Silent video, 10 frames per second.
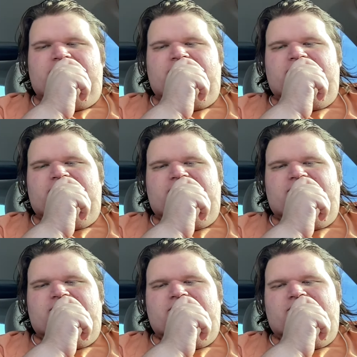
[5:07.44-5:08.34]

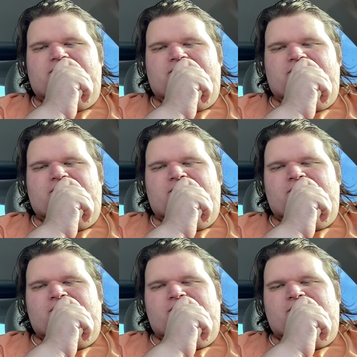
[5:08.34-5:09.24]

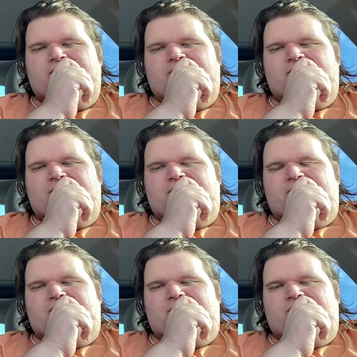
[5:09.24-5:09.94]
[no speech]